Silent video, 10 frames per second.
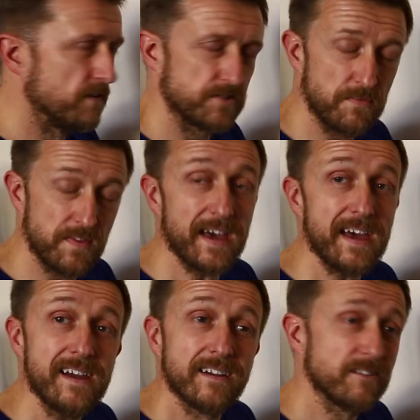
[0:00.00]
So
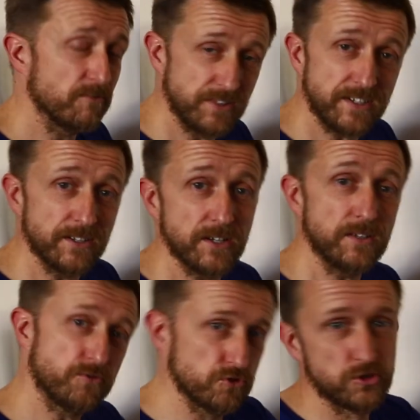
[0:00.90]
there. We need
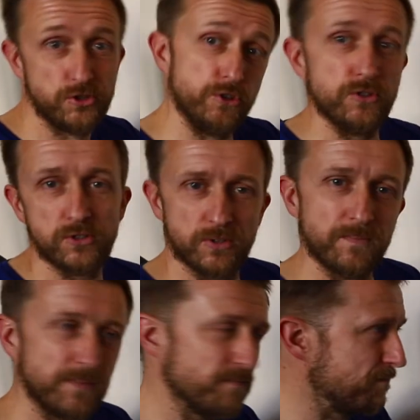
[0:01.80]
a
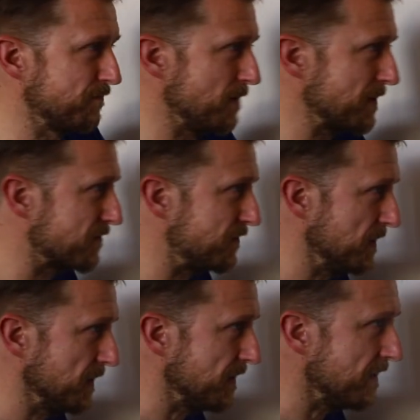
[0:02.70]
big
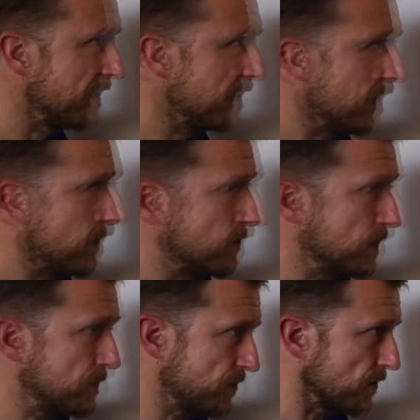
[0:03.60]
fill there.
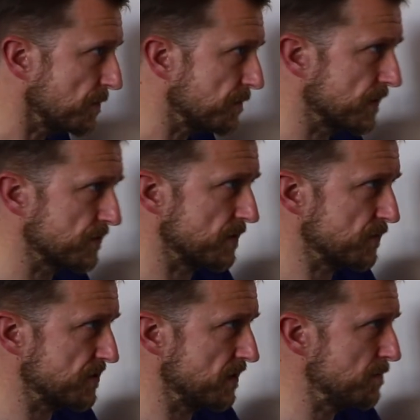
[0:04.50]
Right, so I'll set my
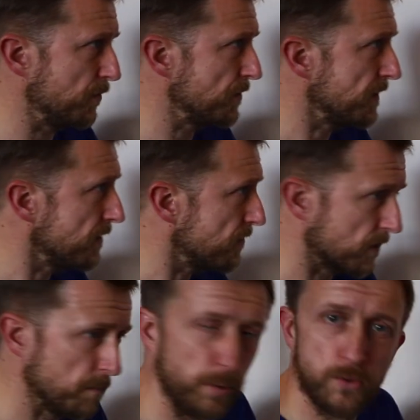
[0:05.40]
starting point here. I
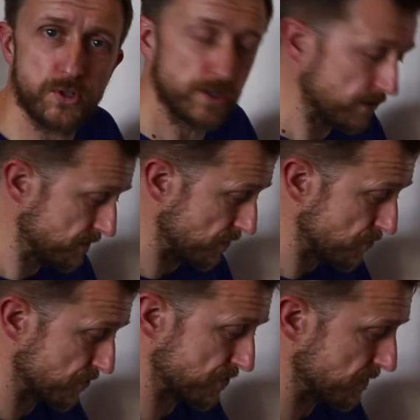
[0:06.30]
can punch in and
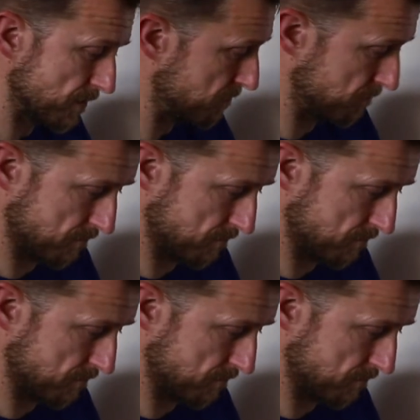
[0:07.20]
just in